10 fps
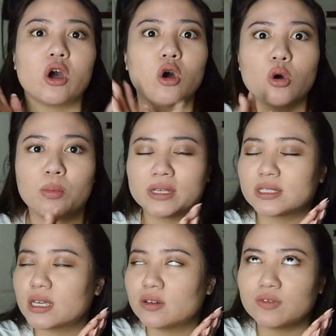oh, my
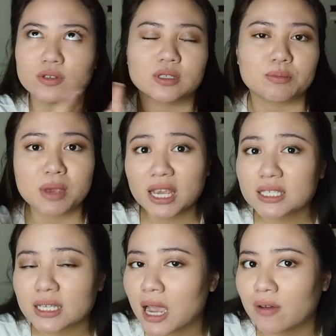skin feels
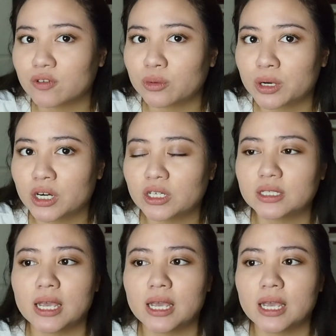amazing afterwards.